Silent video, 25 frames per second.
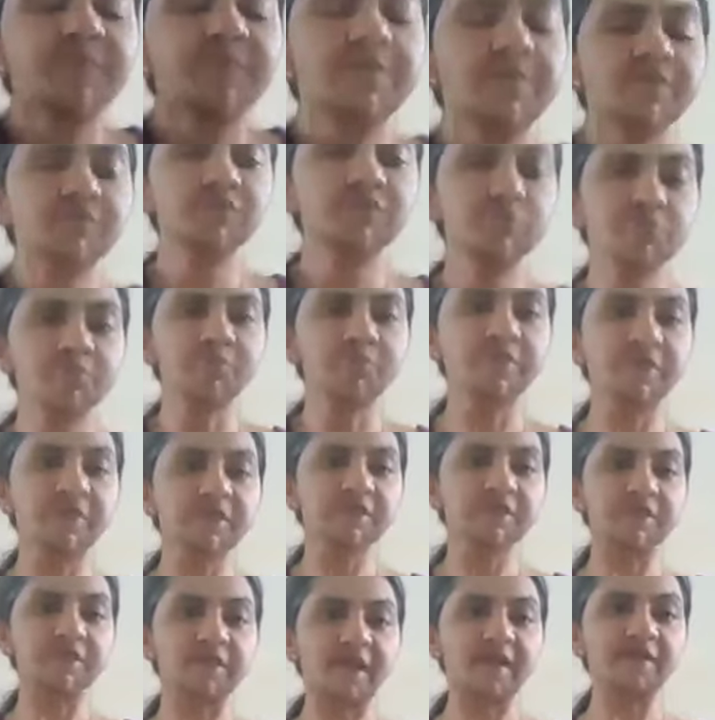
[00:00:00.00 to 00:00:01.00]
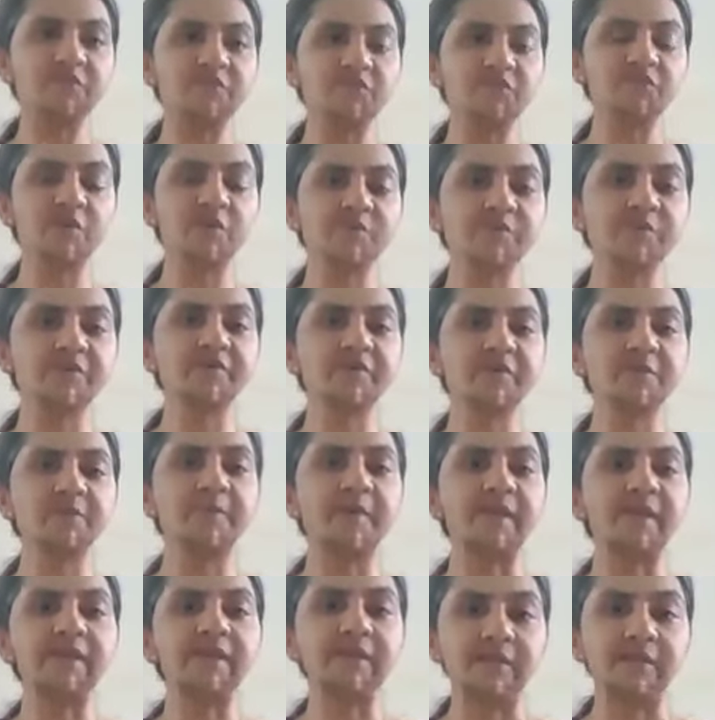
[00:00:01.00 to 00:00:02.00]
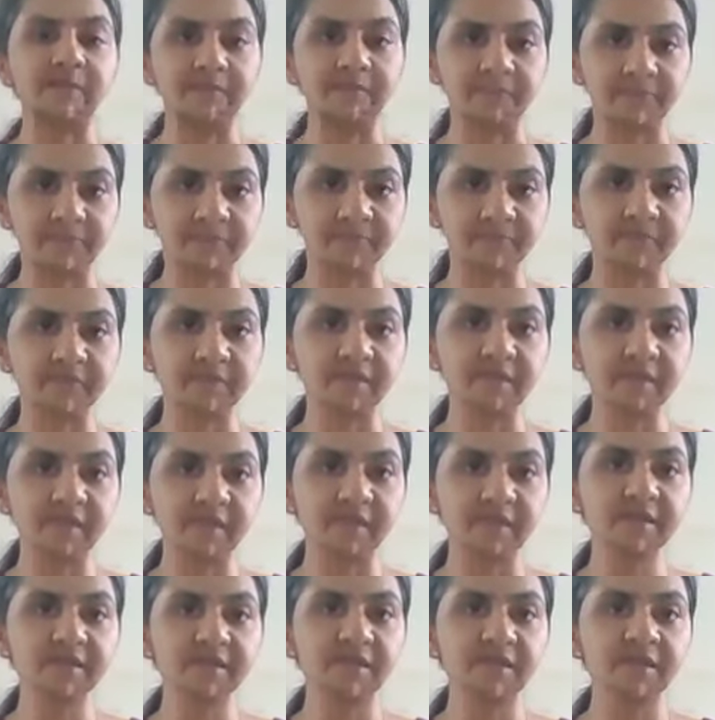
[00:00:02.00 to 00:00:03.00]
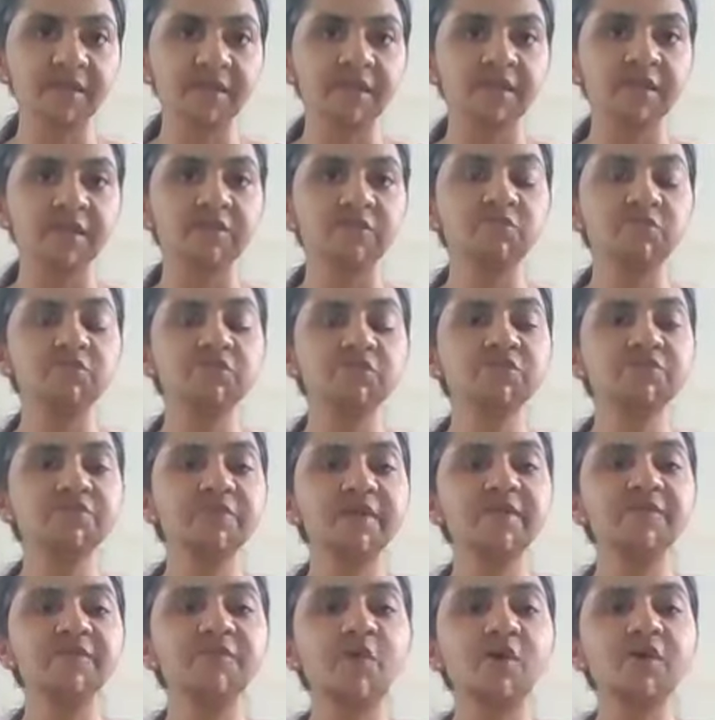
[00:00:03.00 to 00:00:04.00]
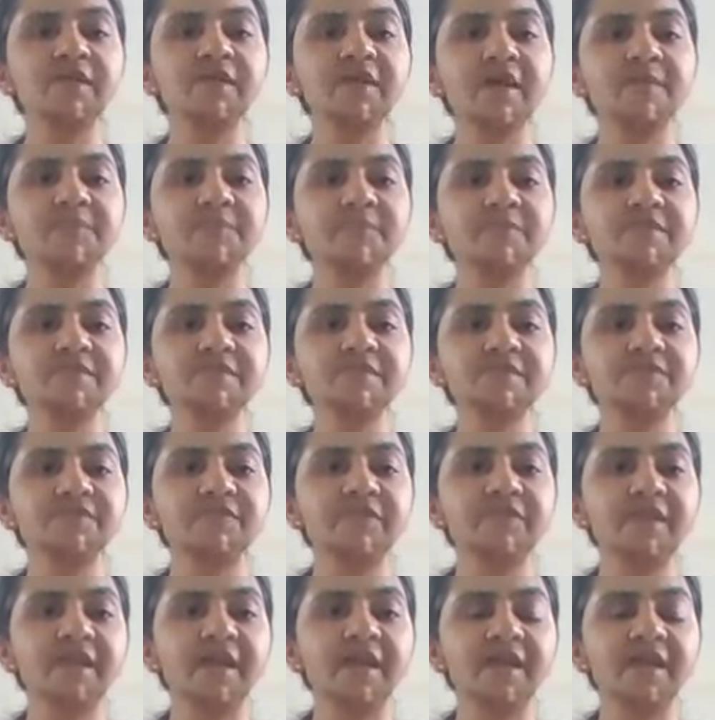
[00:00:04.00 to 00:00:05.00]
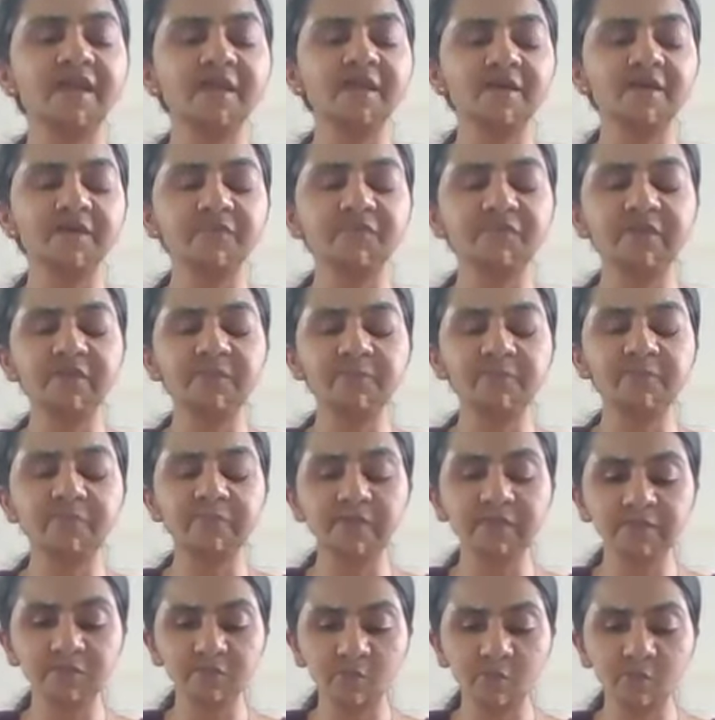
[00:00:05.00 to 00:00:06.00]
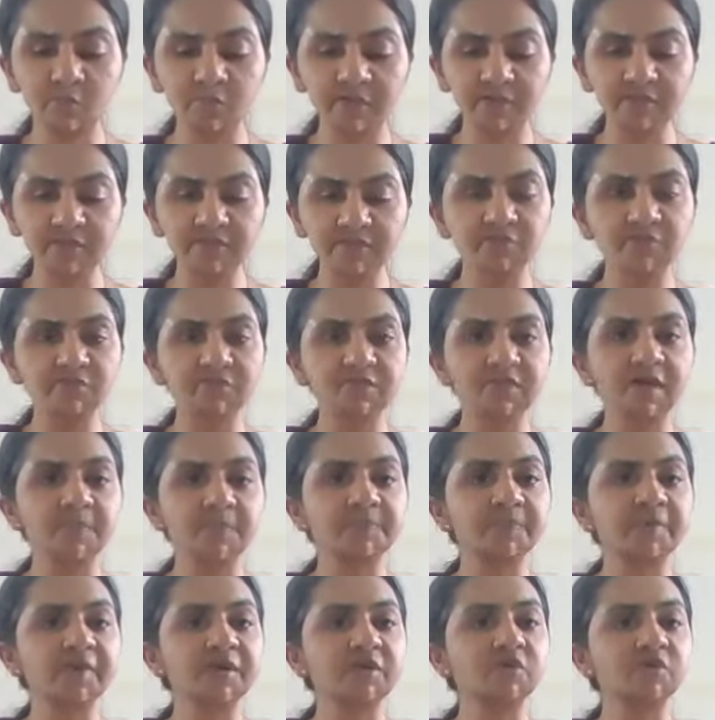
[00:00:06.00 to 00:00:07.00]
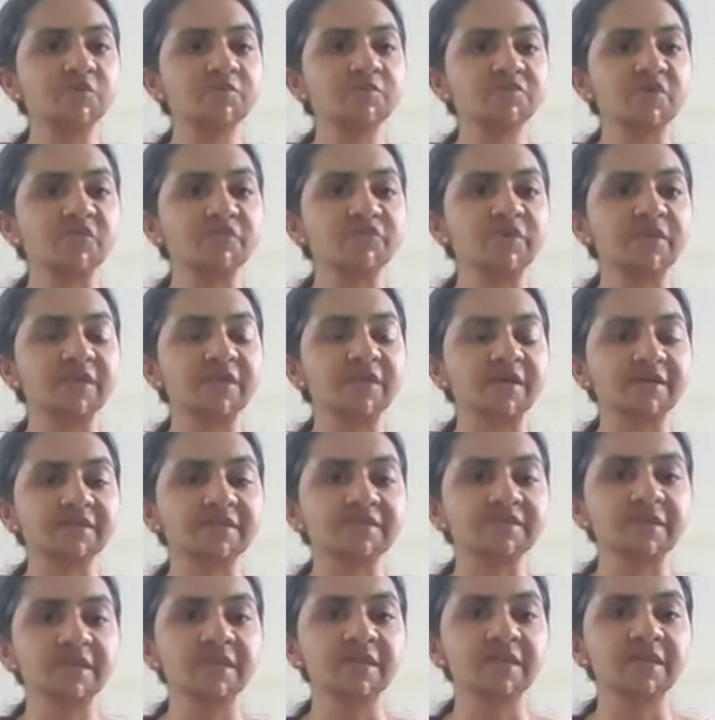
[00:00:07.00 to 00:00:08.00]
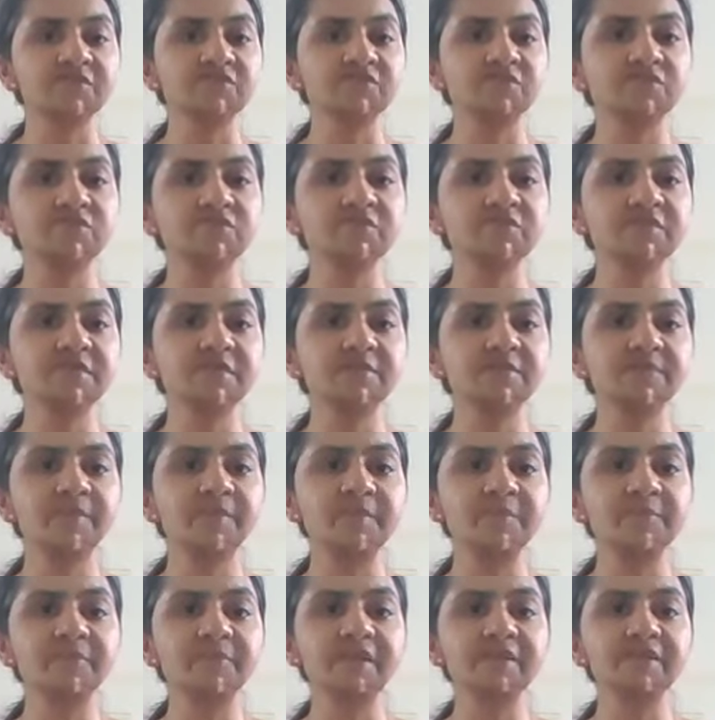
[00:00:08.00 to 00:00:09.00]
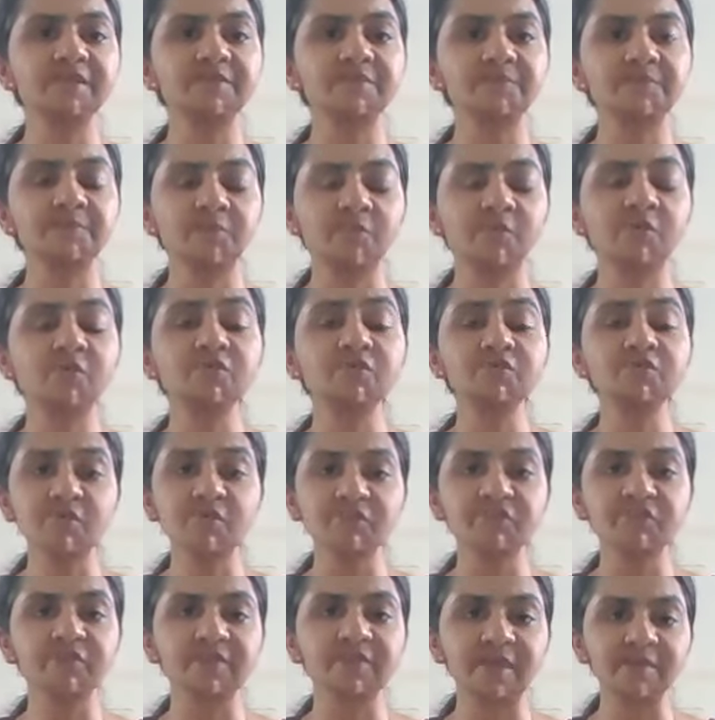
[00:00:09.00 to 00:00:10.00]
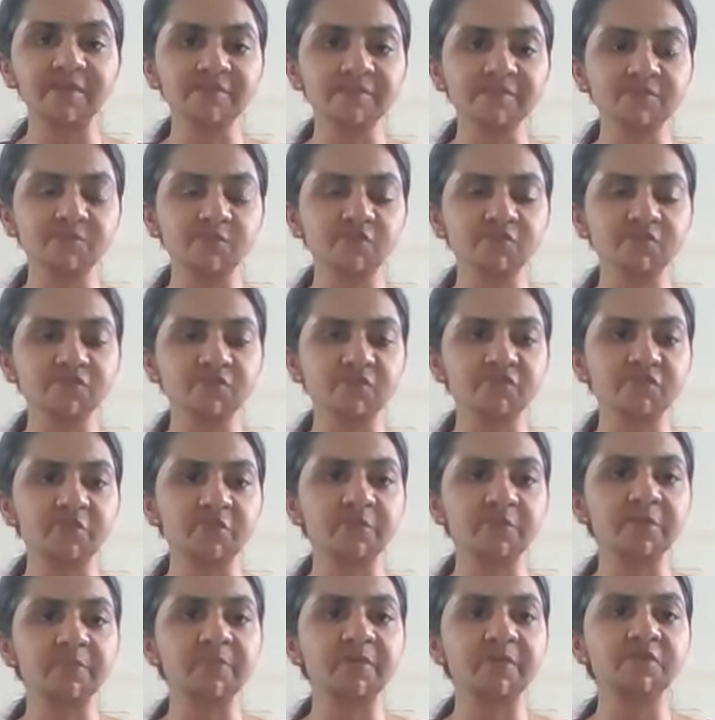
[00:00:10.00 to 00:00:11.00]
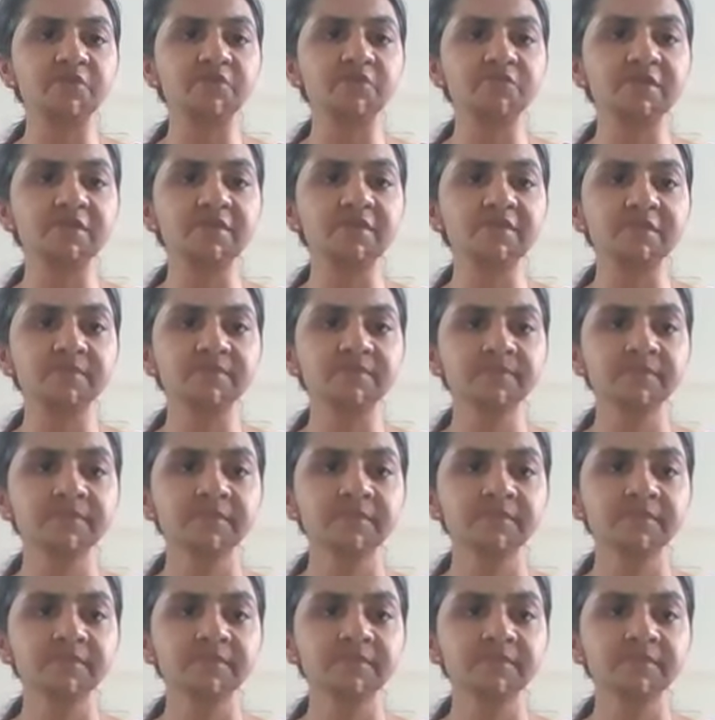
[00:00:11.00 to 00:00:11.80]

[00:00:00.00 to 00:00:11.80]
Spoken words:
able to breathe right from our belly. Correct? Usually, what happens, we breathe only through the upper lobes of the lungs. So, you see, my breath, most of the times, most of the people do this,